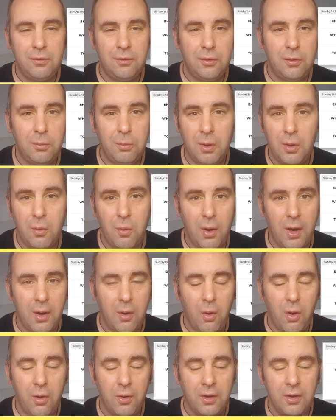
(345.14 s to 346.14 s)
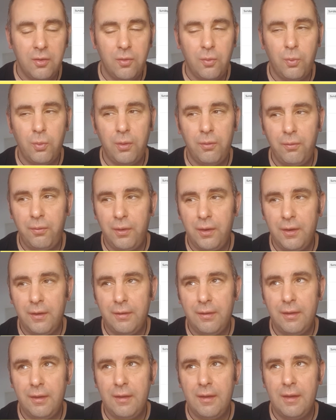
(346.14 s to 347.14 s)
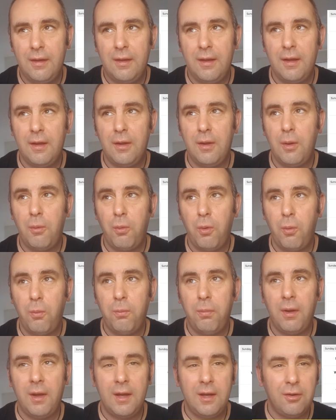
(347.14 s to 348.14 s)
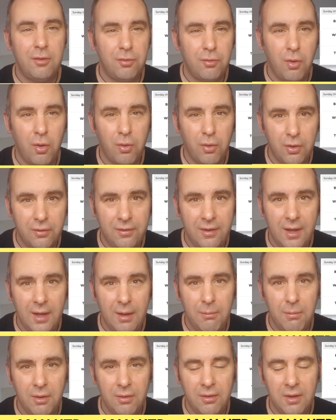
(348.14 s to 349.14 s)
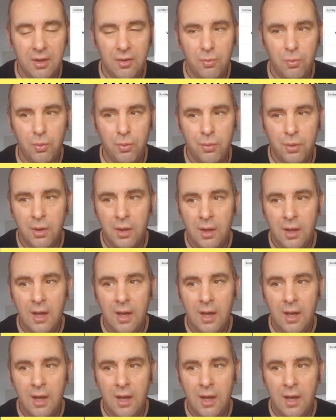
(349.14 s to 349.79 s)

To be quite honest with you, they will play a stronger team in this one.